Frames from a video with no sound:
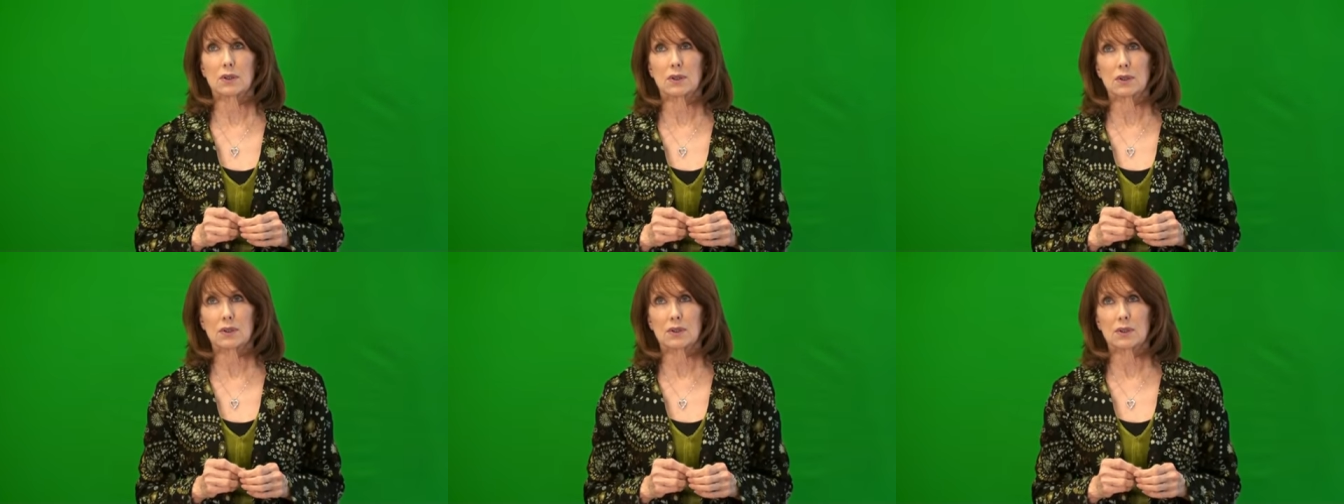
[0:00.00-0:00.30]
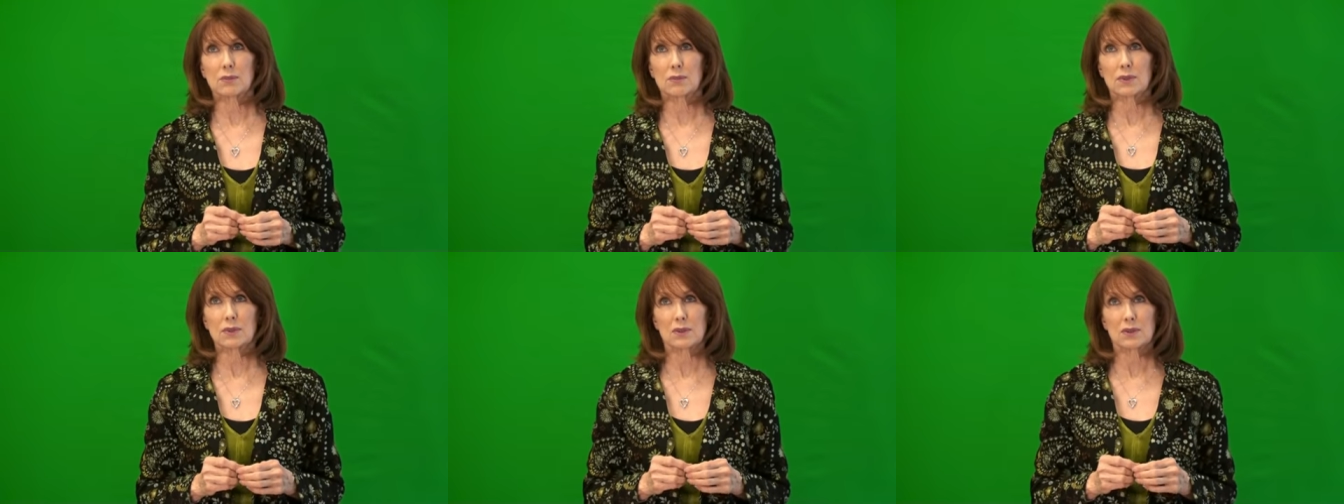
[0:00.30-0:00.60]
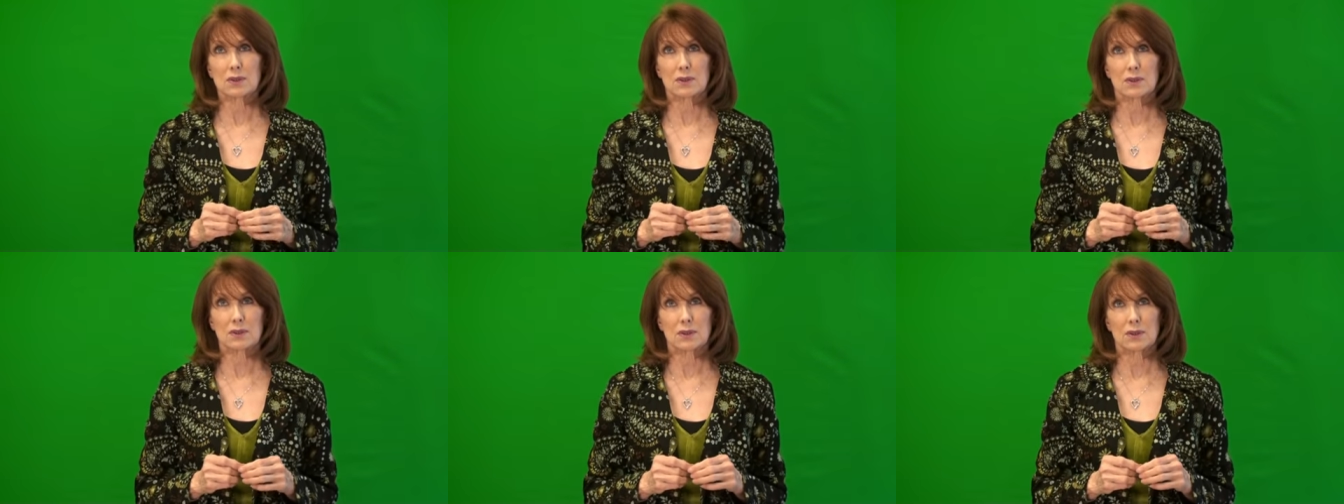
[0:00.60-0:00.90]
then I'm
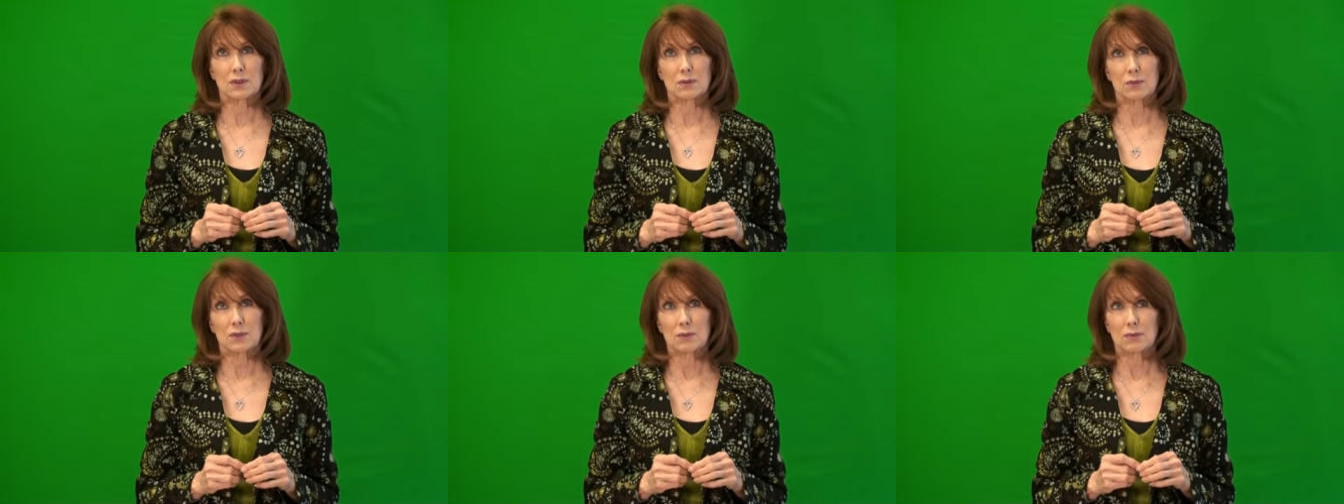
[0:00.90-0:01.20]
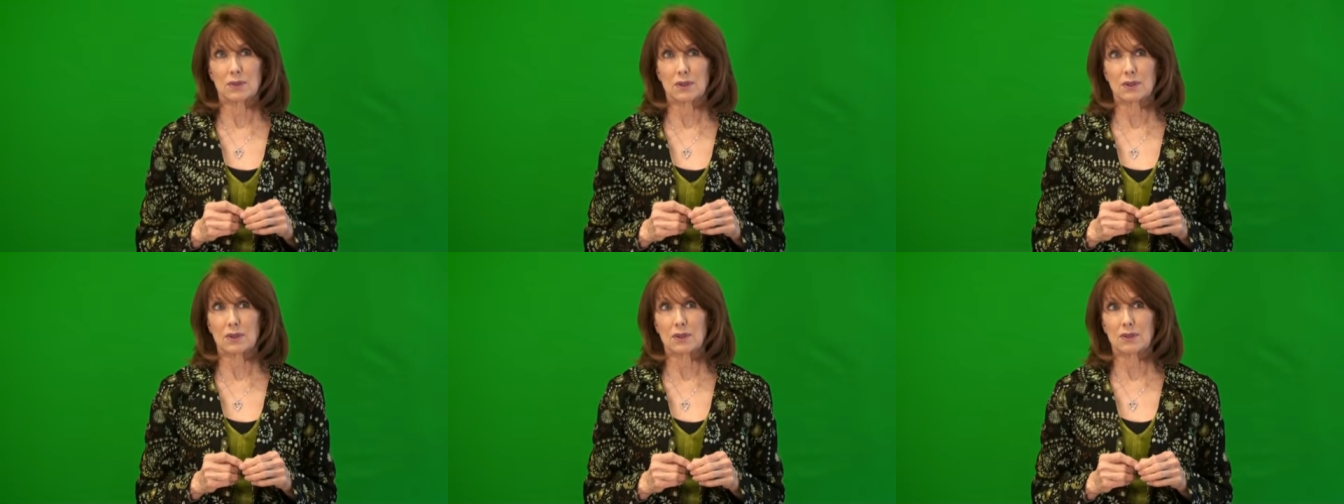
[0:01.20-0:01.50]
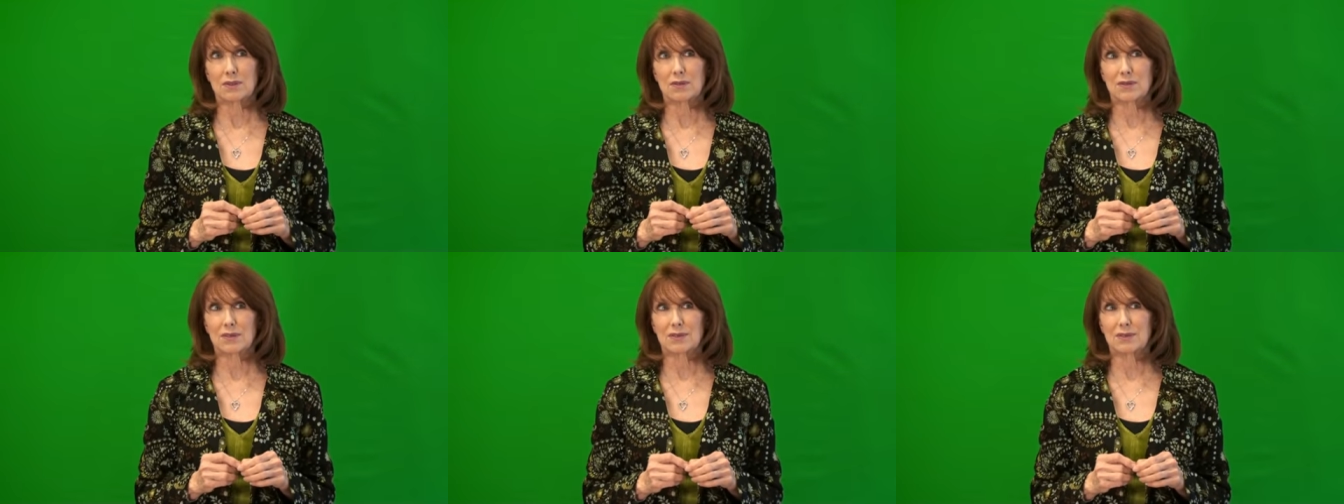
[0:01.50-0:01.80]
going to kind of maybe
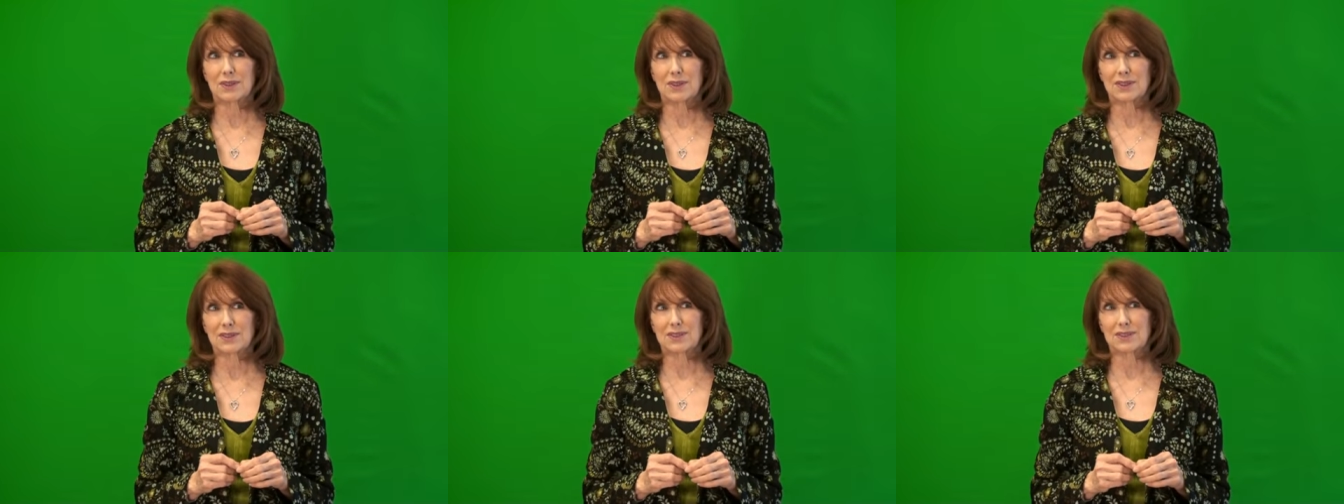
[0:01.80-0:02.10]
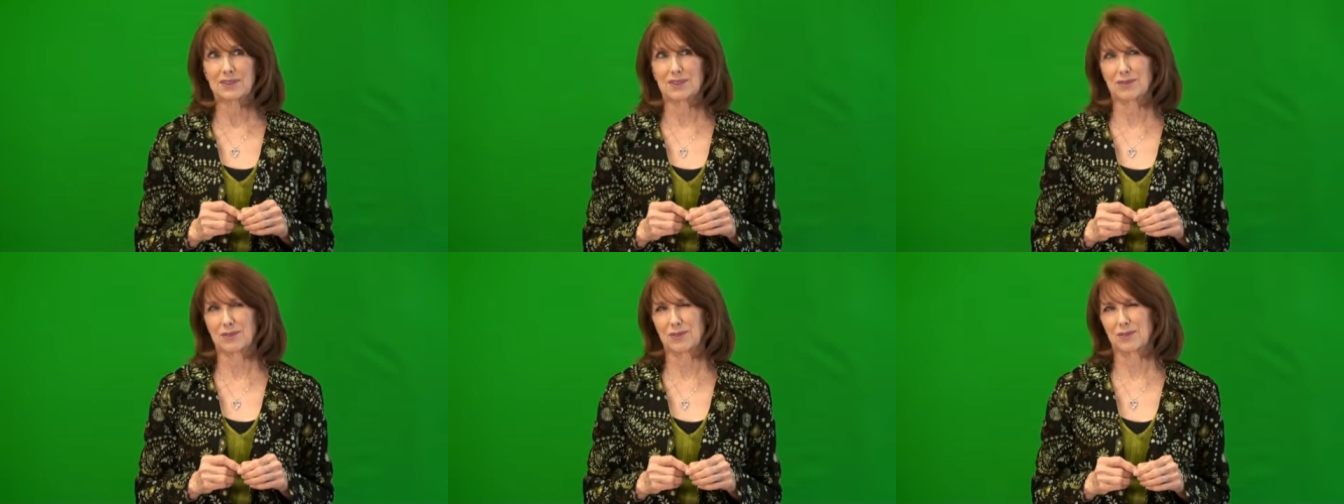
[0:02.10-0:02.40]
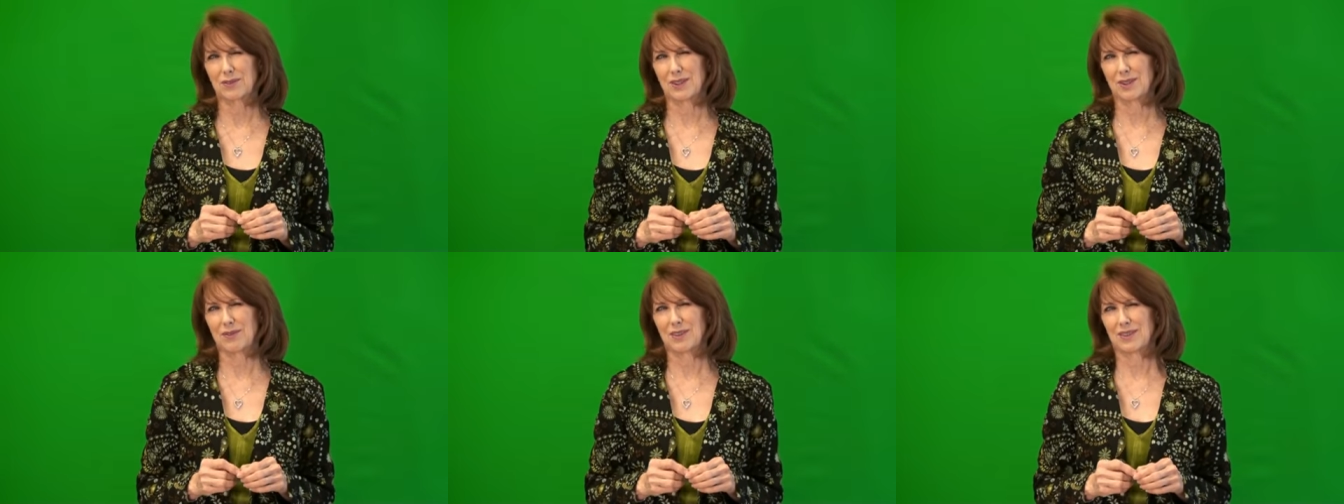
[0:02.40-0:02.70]
throw that stuff
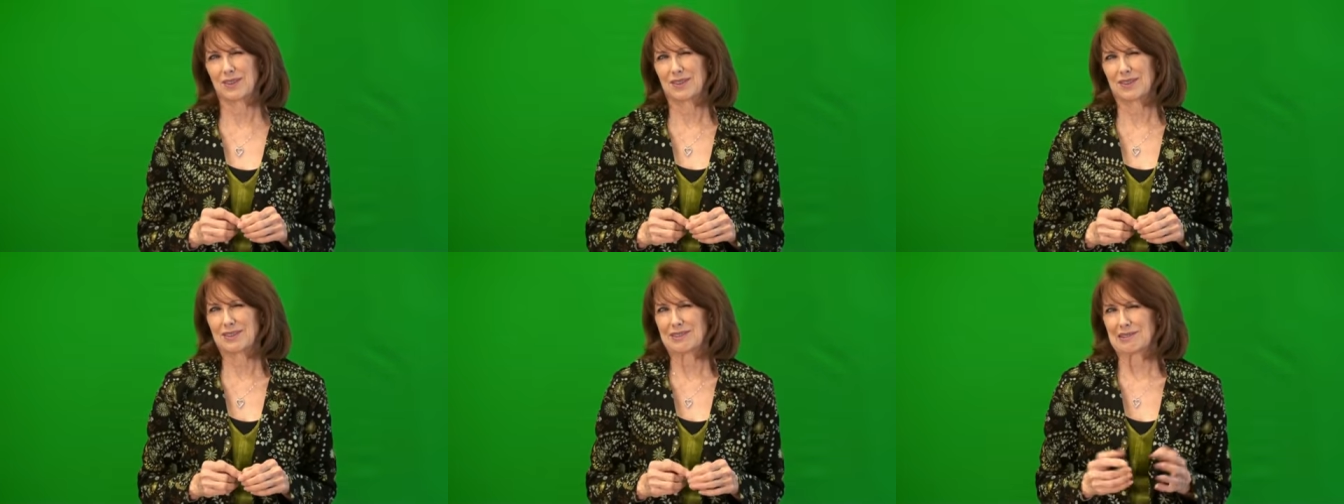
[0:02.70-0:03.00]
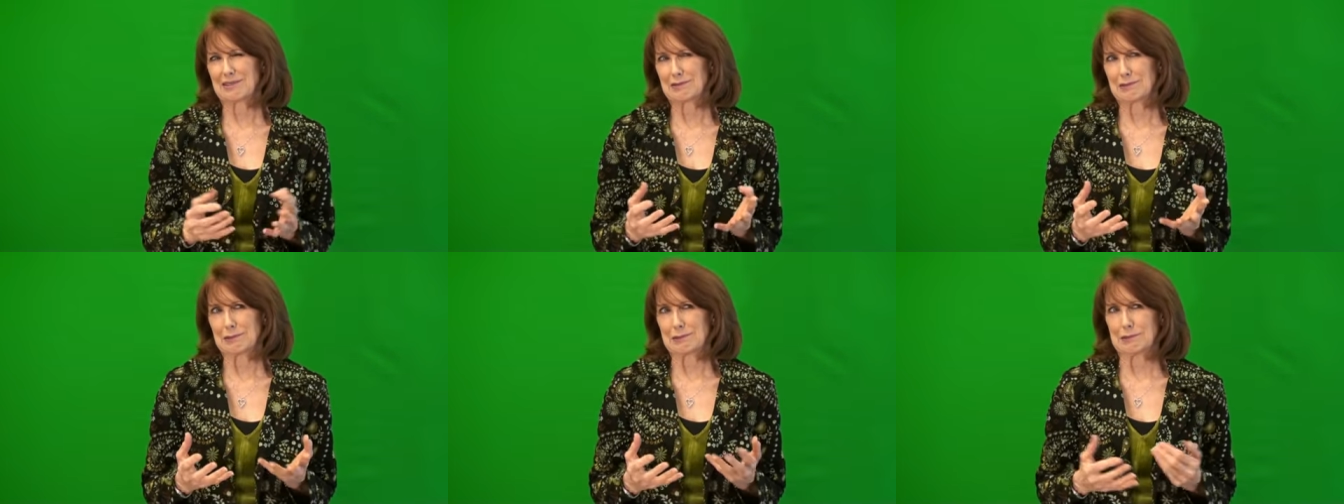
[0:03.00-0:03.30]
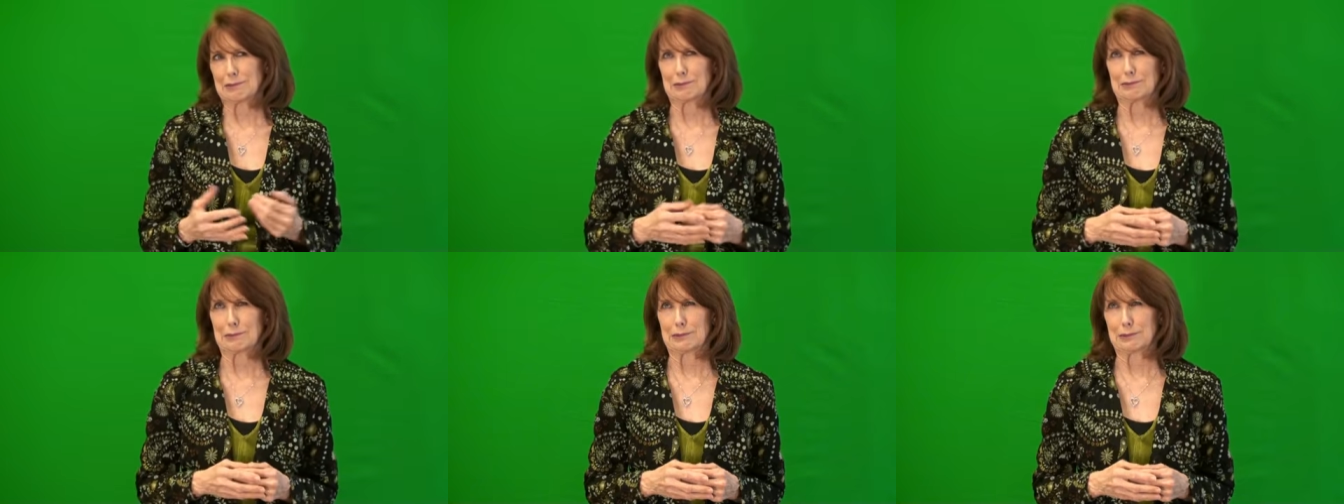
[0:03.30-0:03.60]
away because, I
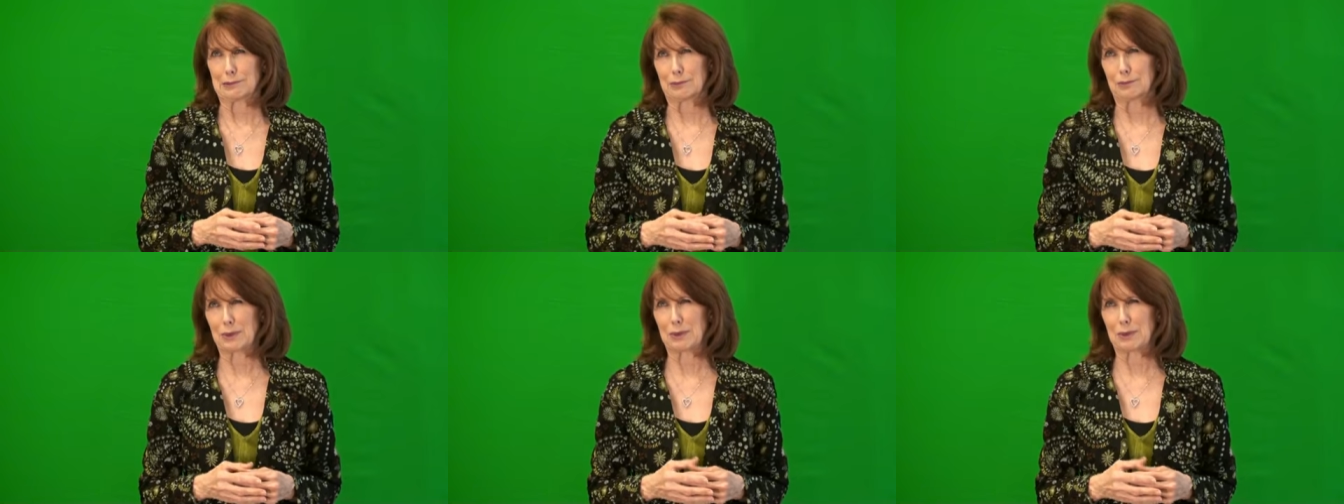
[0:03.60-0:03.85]
don't know,